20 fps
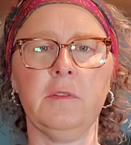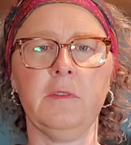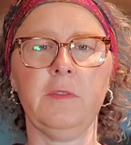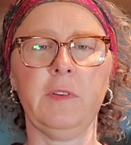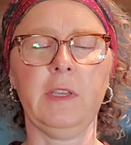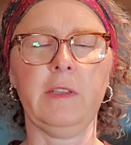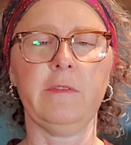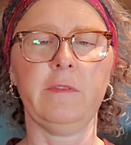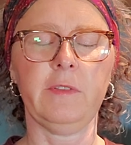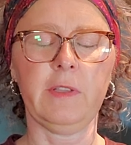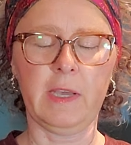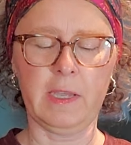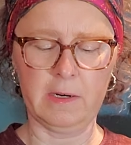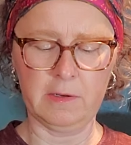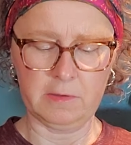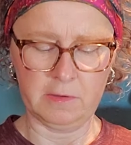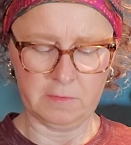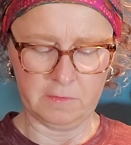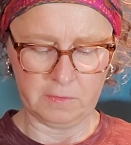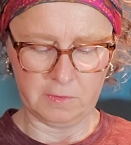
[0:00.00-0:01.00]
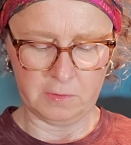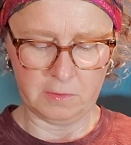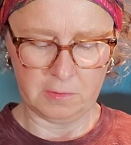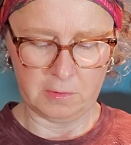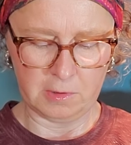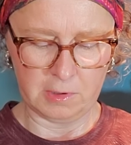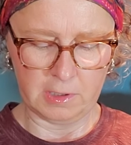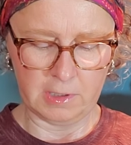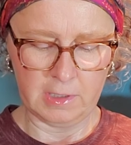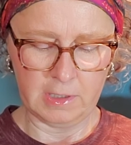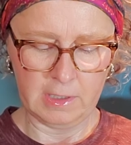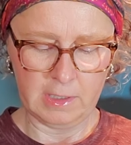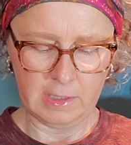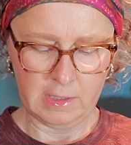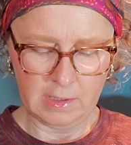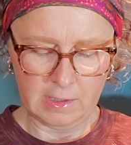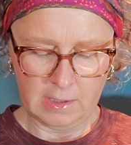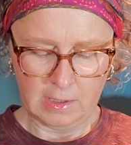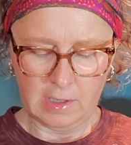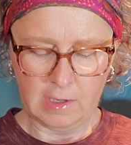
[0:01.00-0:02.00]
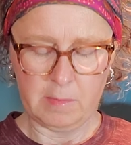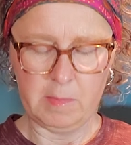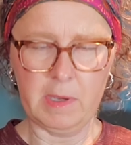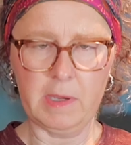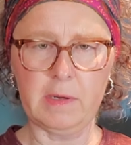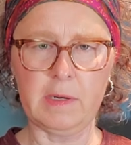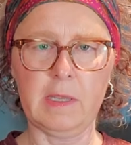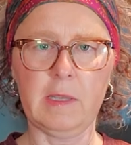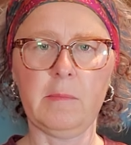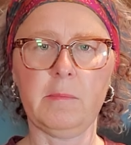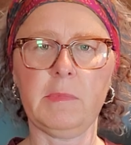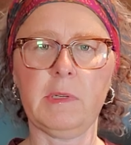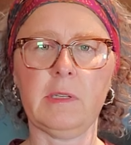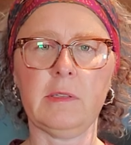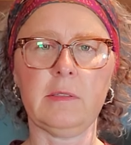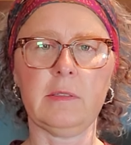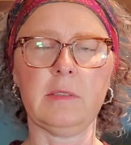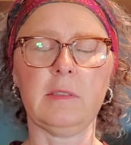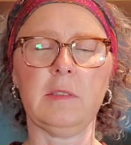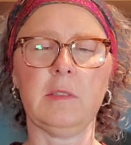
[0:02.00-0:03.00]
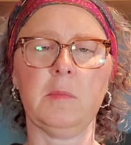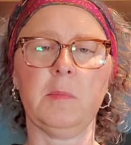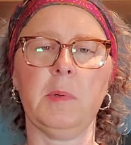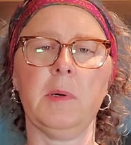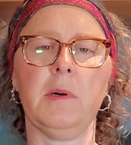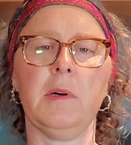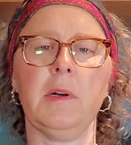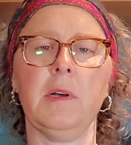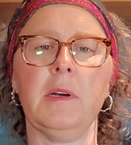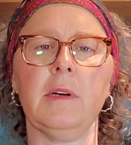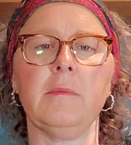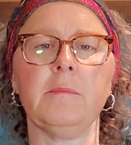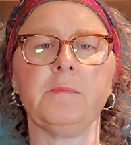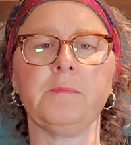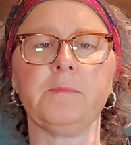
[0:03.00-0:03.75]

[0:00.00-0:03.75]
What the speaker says: Feet flat on the floor, about hip distance apart.